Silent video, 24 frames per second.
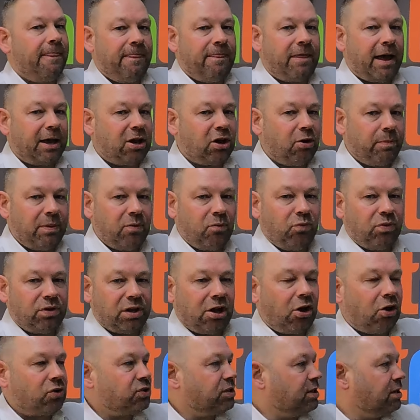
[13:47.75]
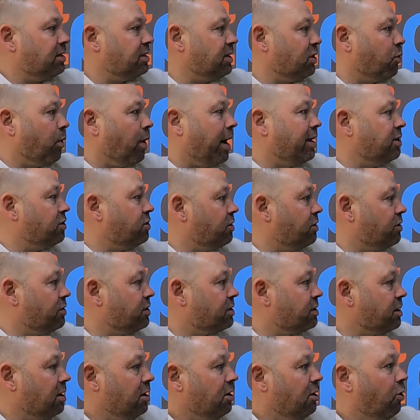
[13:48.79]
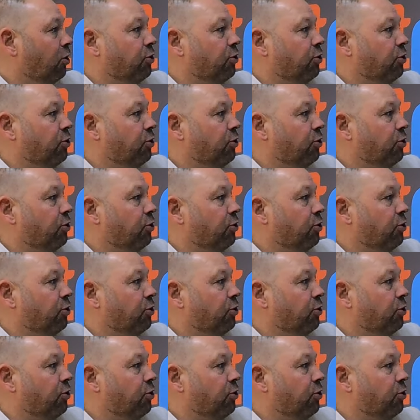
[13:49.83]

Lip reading: they come in with costings equations.